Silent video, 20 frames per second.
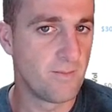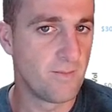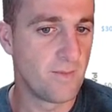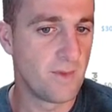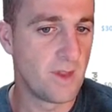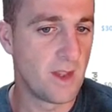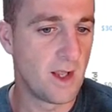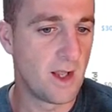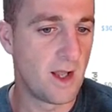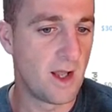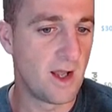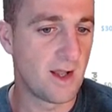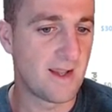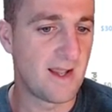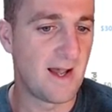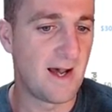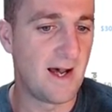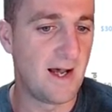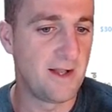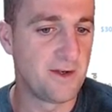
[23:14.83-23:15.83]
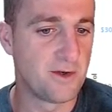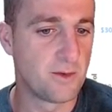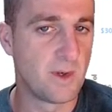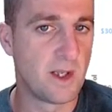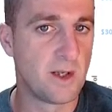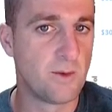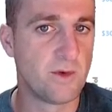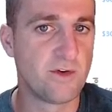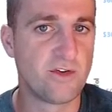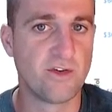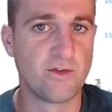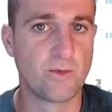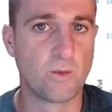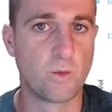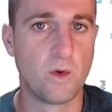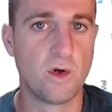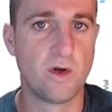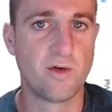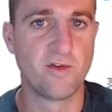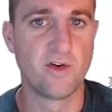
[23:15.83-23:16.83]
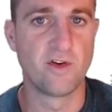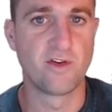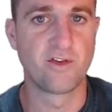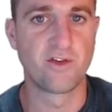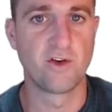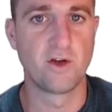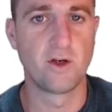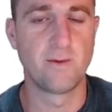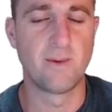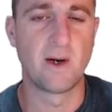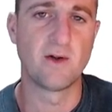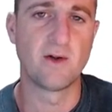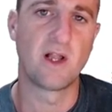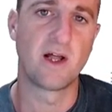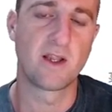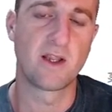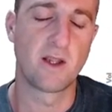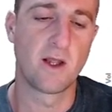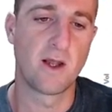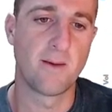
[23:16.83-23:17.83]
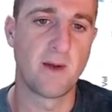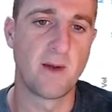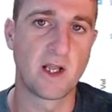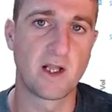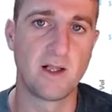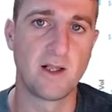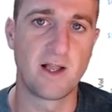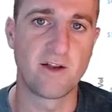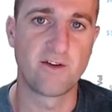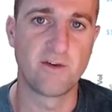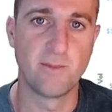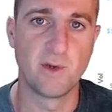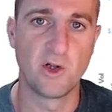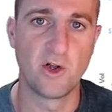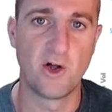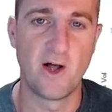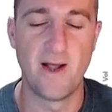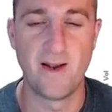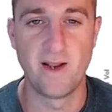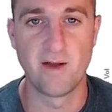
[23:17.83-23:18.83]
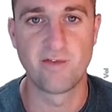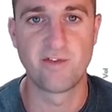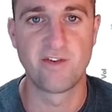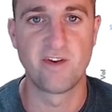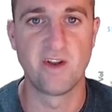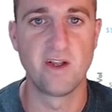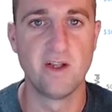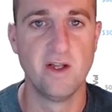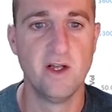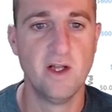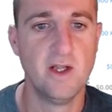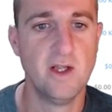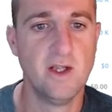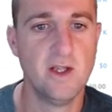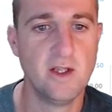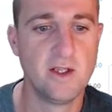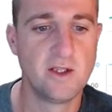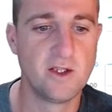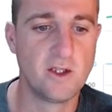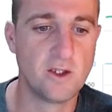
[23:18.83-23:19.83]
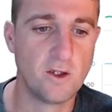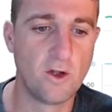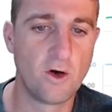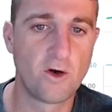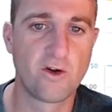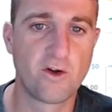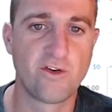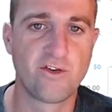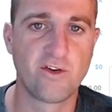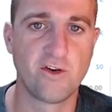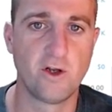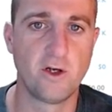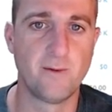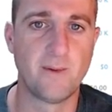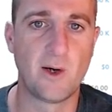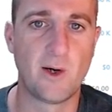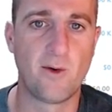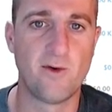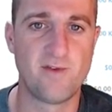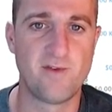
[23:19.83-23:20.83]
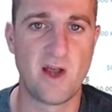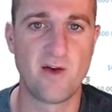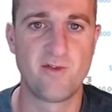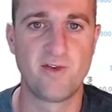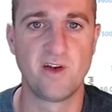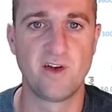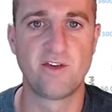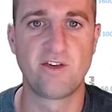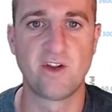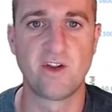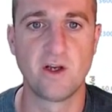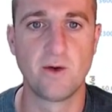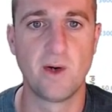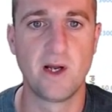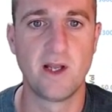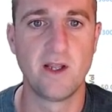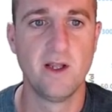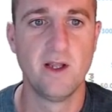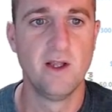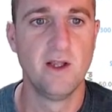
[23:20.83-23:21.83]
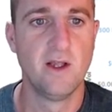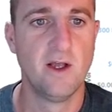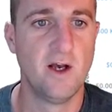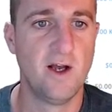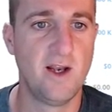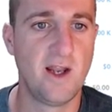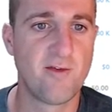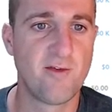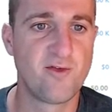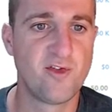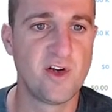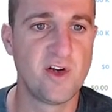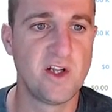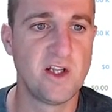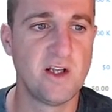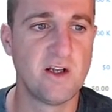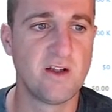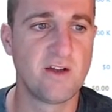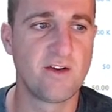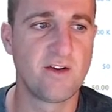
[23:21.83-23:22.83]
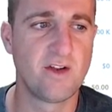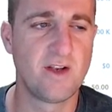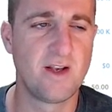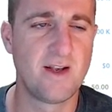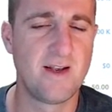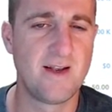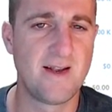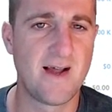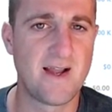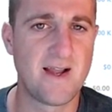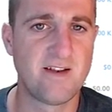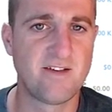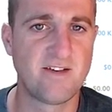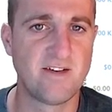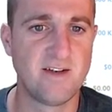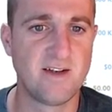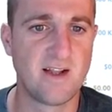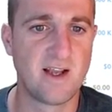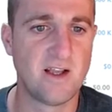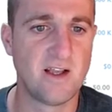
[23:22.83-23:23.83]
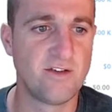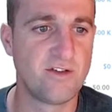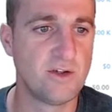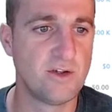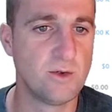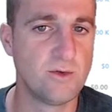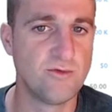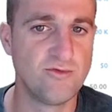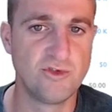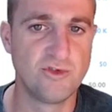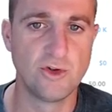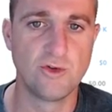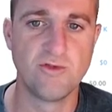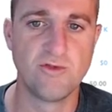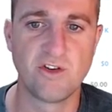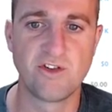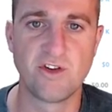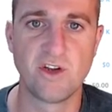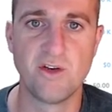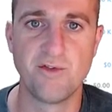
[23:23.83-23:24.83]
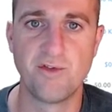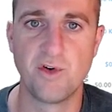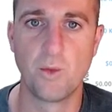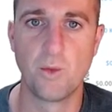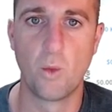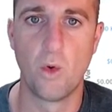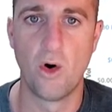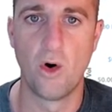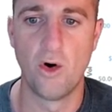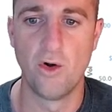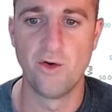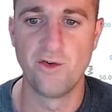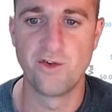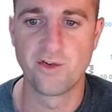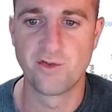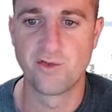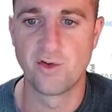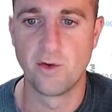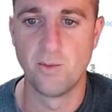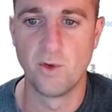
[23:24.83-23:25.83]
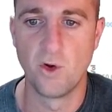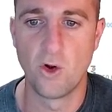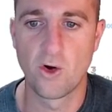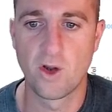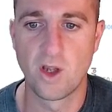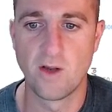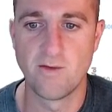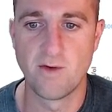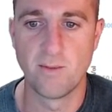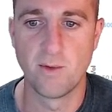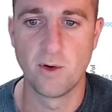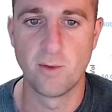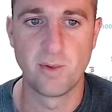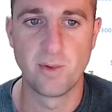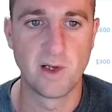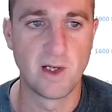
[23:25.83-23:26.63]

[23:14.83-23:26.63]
a card away which is worth a certain amount, like a collectible or NFT. You lock a certain amount of FNT away, and every 90 days you do receive rewards from locking them up.